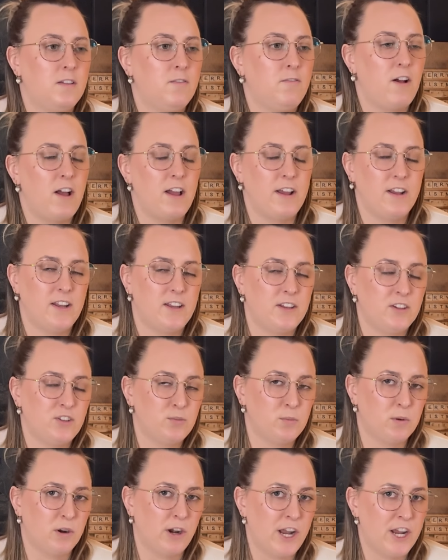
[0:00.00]
find
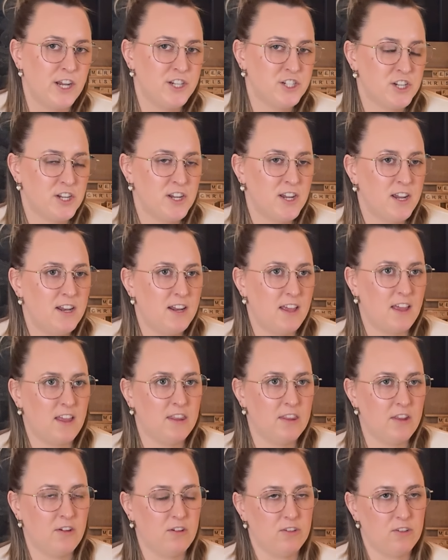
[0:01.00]
inspiration.
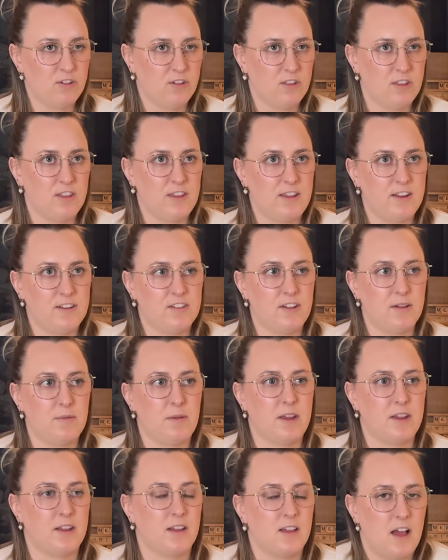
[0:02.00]
And those are the things I'm
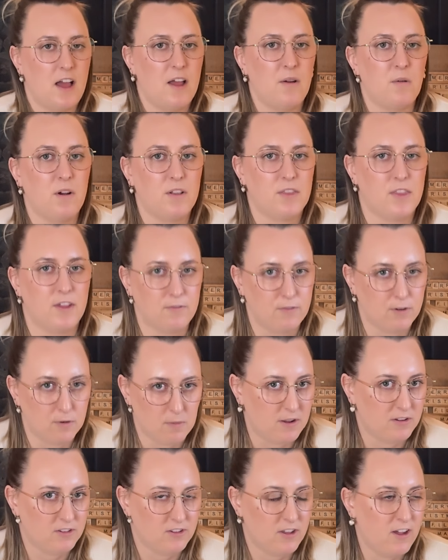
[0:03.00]
like, I want that for
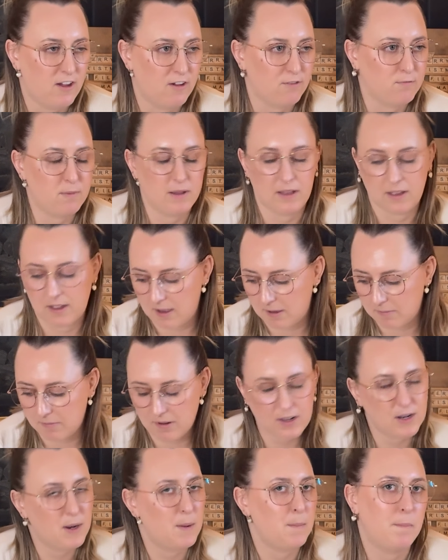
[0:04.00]
myself, but I'm
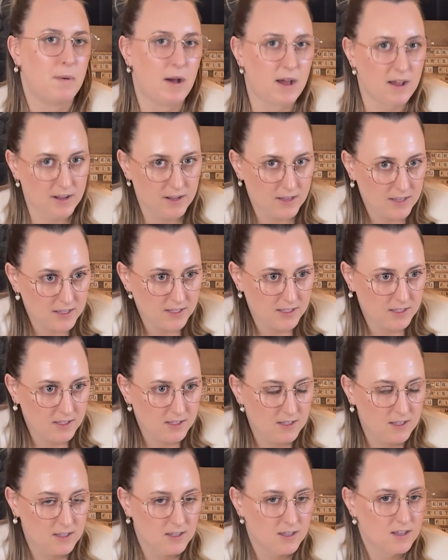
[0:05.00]
not going to buy it.
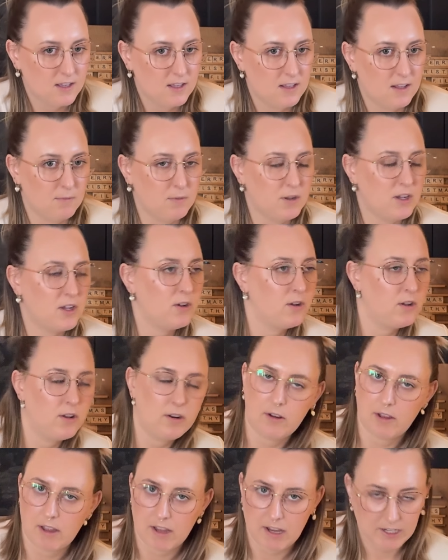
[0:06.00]
I'm not going to go
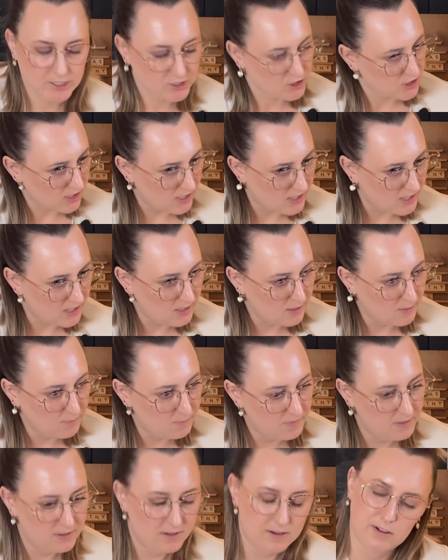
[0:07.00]
to
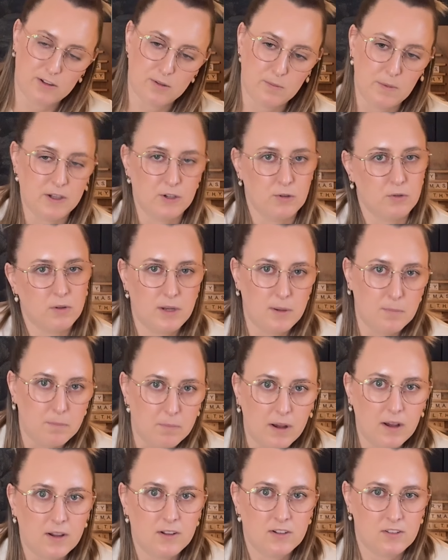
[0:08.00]
H&M and spend 20
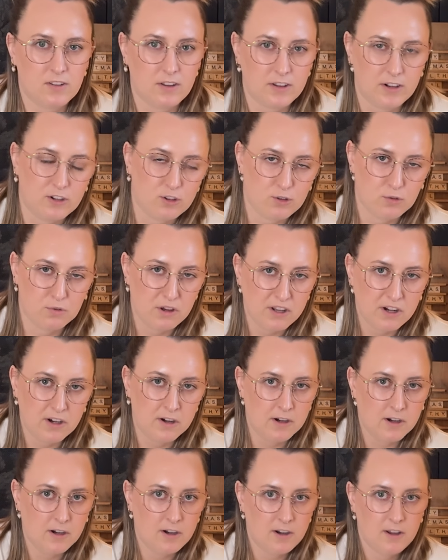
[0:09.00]
bucks on a
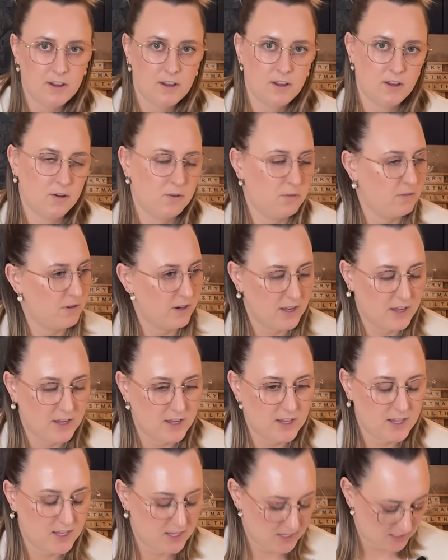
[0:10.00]
sweater when I
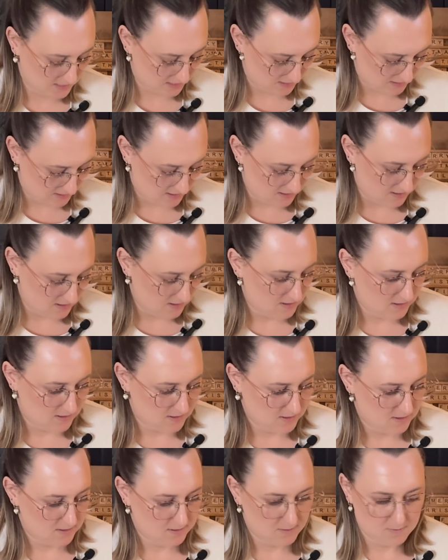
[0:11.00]
can
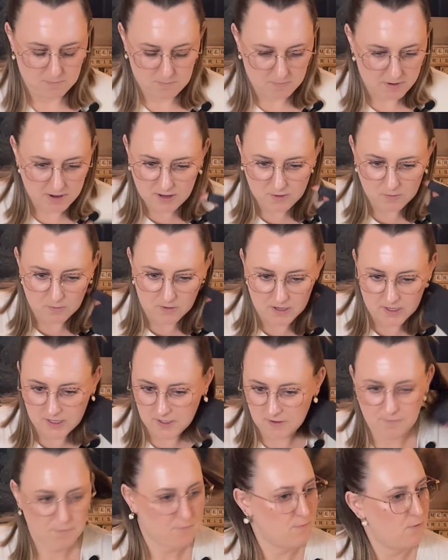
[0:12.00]
make
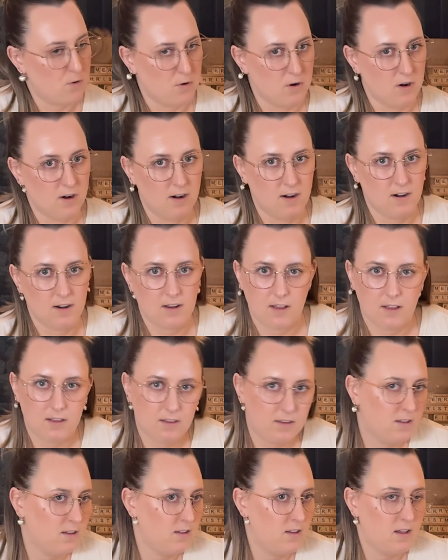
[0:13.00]
one for
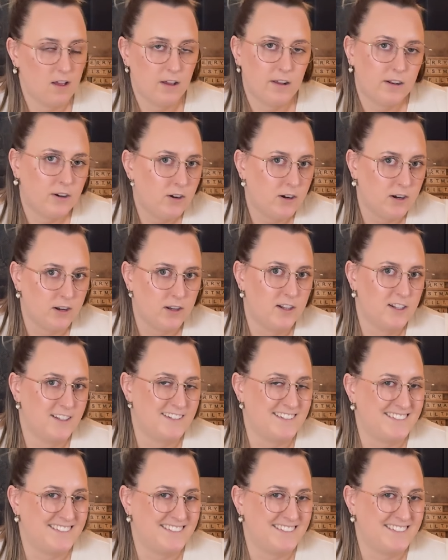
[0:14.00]
100